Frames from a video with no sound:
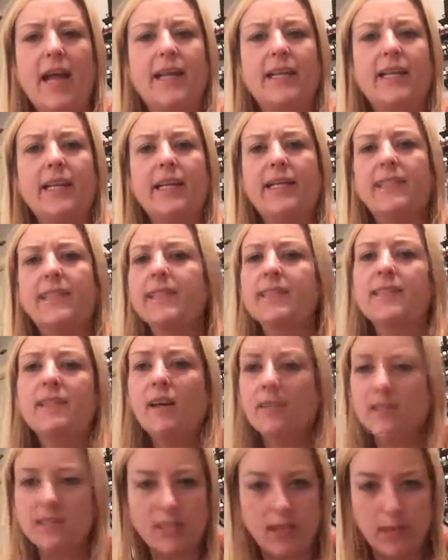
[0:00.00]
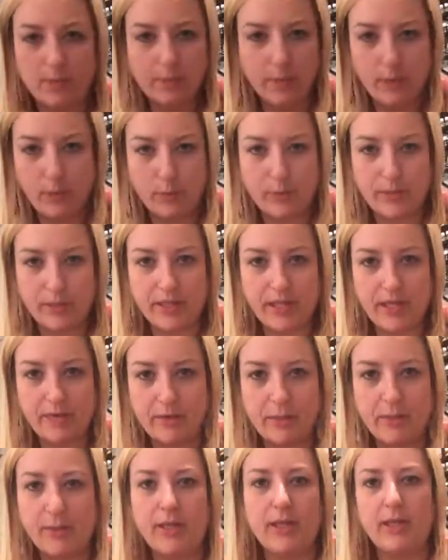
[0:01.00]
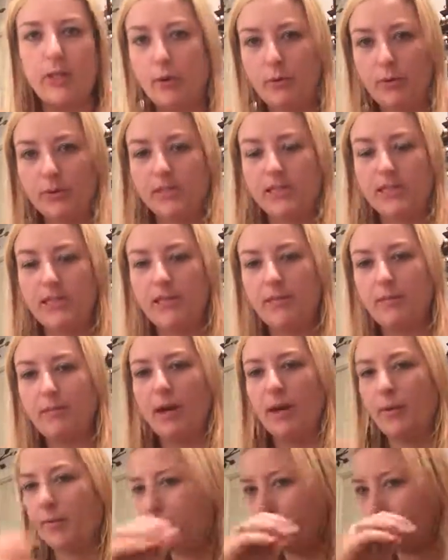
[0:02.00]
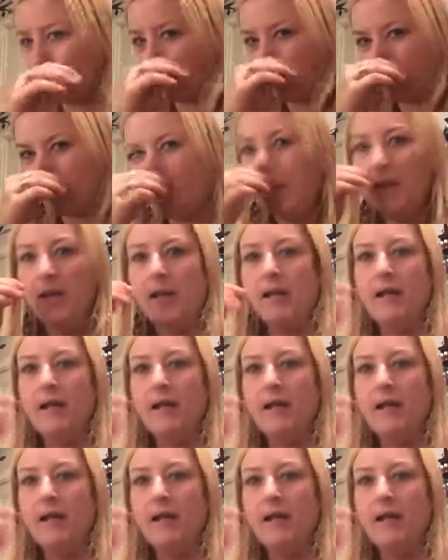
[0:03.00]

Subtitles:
And it did not stop there with everybody noticing my improvement.